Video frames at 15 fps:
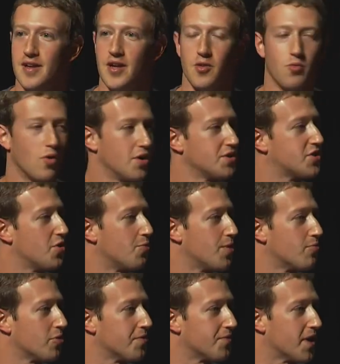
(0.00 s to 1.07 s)
it was that we
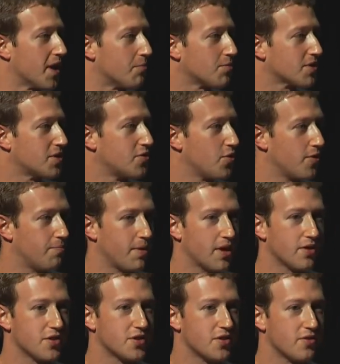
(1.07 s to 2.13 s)
were even able to do it,
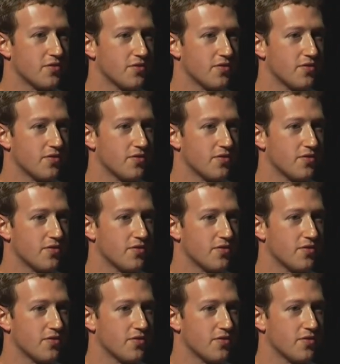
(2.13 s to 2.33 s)
because